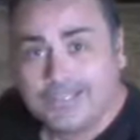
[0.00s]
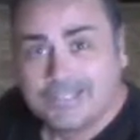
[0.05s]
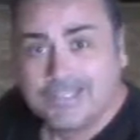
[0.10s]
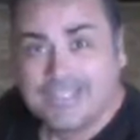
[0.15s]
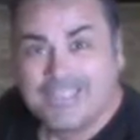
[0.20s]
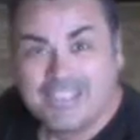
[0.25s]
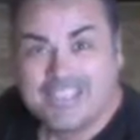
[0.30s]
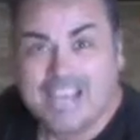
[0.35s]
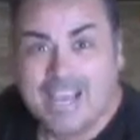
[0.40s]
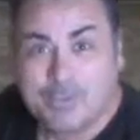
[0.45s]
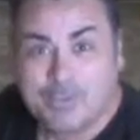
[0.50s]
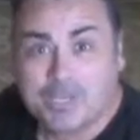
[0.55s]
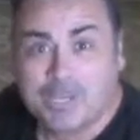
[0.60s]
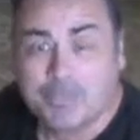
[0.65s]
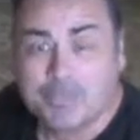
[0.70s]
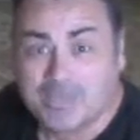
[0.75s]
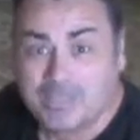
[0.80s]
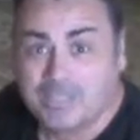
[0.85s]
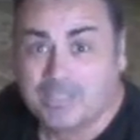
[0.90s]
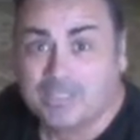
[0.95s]
Sable can
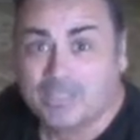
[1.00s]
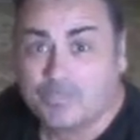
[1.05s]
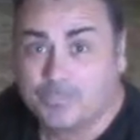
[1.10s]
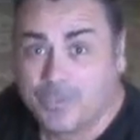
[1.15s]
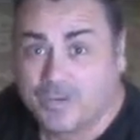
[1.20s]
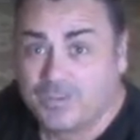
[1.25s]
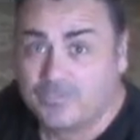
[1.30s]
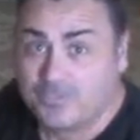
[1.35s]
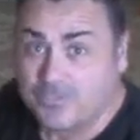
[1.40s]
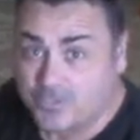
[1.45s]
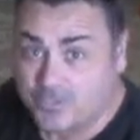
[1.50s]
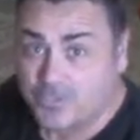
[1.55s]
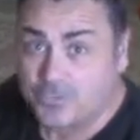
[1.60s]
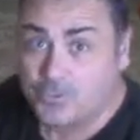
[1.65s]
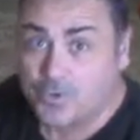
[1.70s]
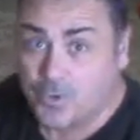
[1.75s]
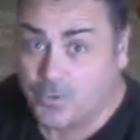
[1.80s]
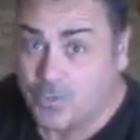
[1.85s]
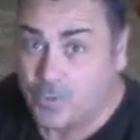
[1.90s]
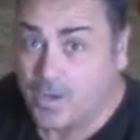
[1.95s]
be a little bit of a
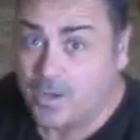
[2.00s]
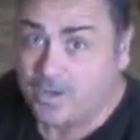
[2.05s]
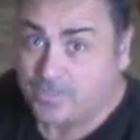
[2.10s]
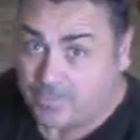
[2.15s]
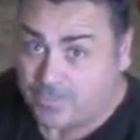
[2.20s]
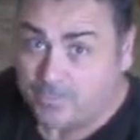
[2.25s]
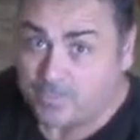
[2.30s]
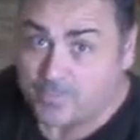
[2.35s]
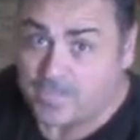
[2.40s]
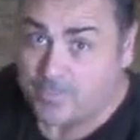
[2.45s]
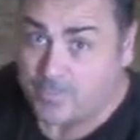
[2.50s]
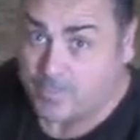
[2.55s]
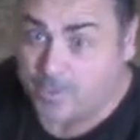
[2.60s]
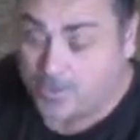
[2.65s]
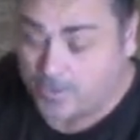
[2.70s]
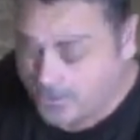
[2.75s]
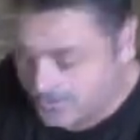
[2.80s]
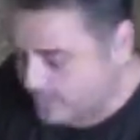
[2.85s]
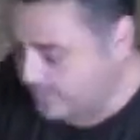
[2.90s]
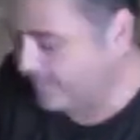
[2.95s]
you-know-what, the B
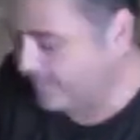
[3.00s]
word.